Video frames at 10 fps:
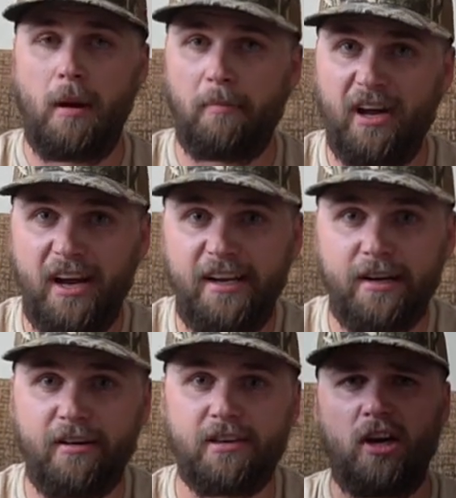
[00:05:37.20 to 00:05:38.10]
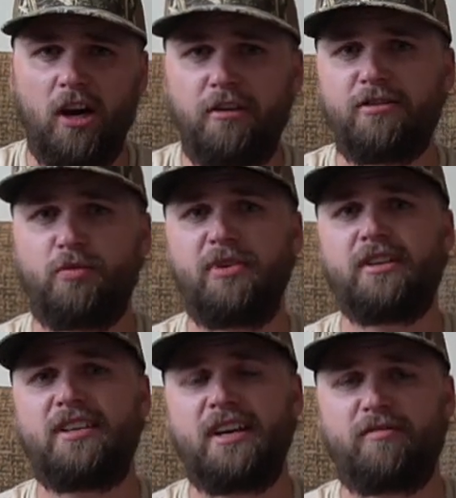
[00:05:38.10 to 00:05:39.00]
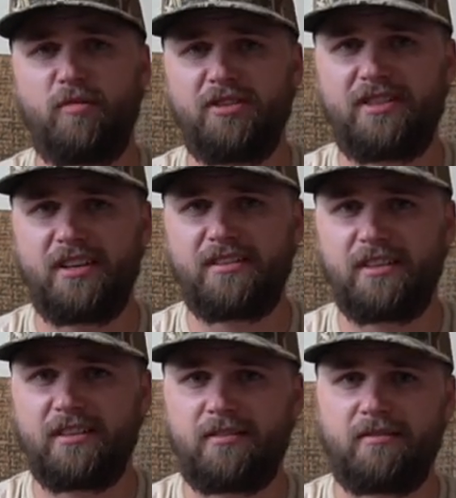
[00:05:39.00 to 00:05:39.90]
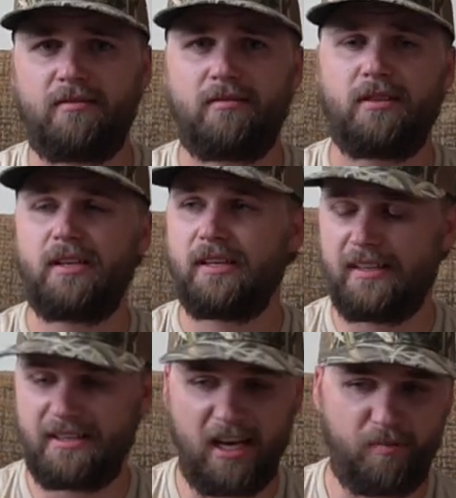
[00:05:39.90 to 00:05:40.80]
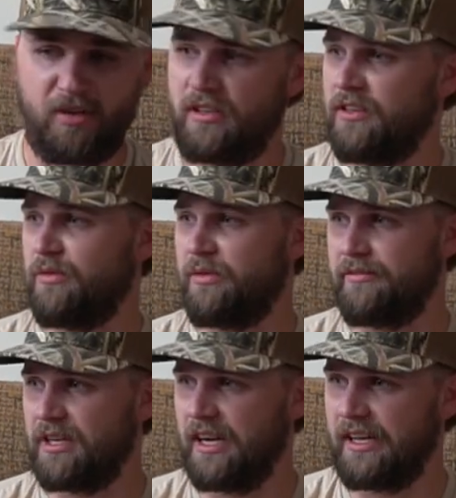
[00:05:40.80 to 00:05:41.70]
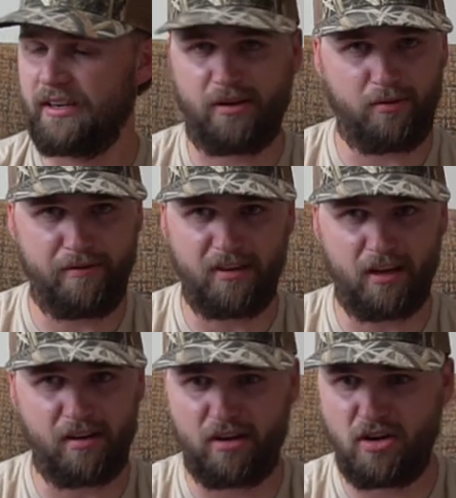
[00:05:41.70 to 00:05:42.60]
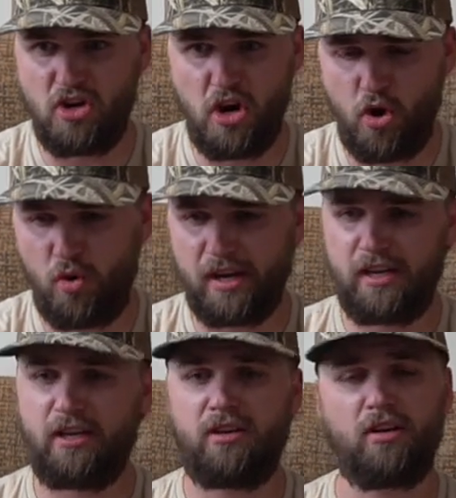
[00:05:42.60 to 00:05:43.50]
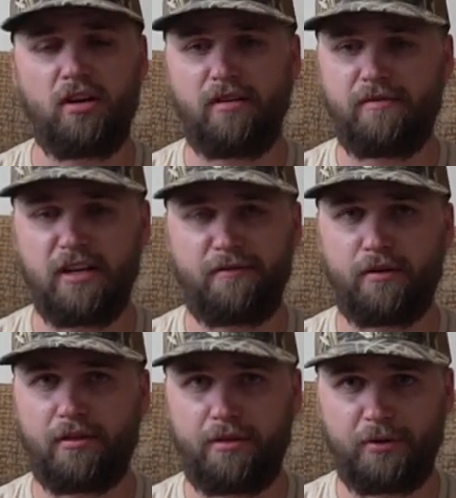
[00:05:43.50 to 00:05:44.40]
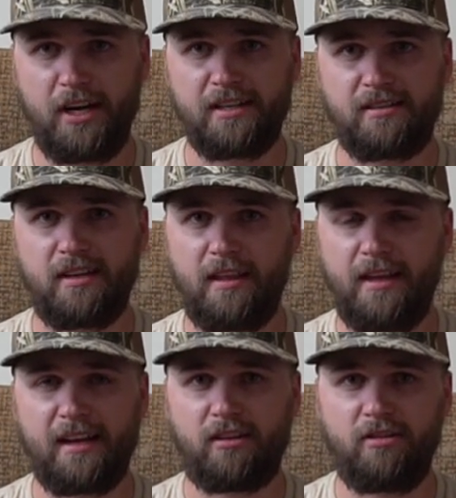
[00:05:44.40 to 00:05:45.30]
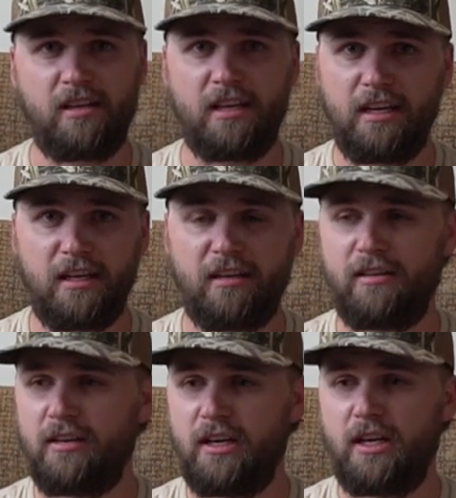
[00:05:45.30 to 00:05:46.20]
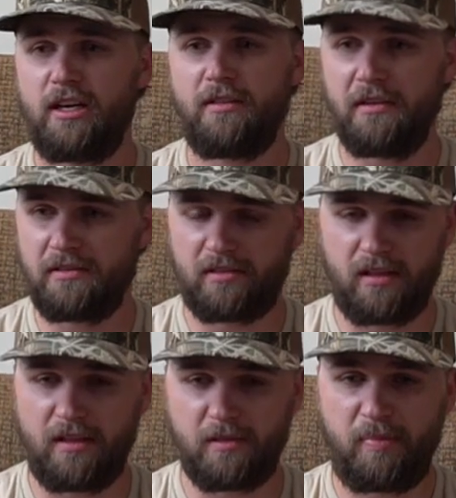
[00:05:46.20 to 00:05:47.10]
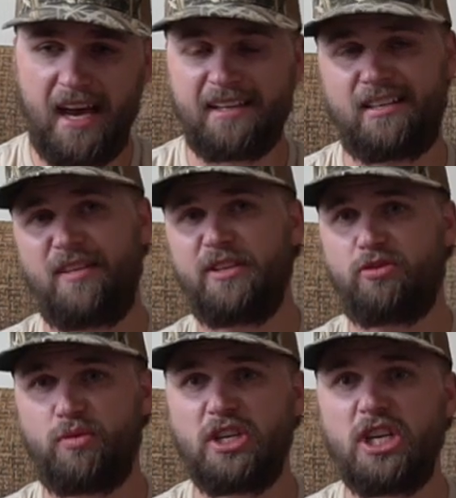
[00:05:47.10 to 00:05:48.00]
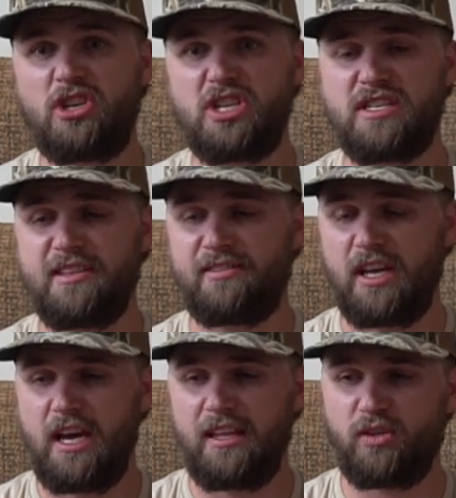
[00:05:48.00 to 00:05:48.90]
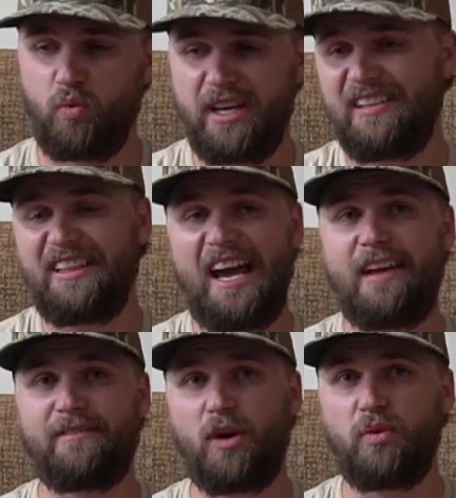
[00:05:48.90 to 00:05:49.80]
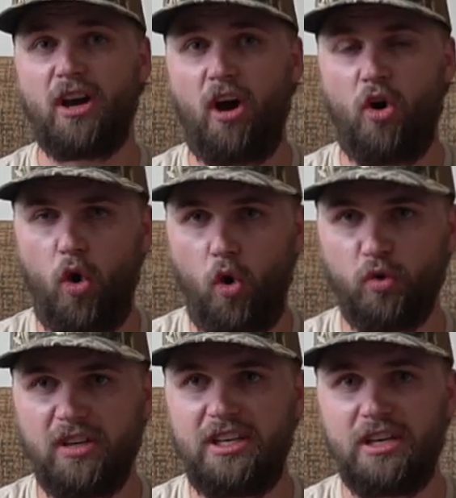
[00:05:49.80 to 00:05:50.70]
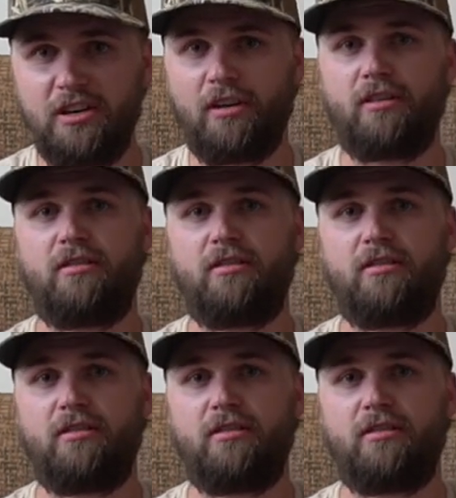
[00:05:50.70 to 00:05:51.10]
But I digress. Hunters are being attacked from all sides, guys. It's happening. We've got no end of different threats that could end this pastime, this tradition, this way of life that we all hold dear.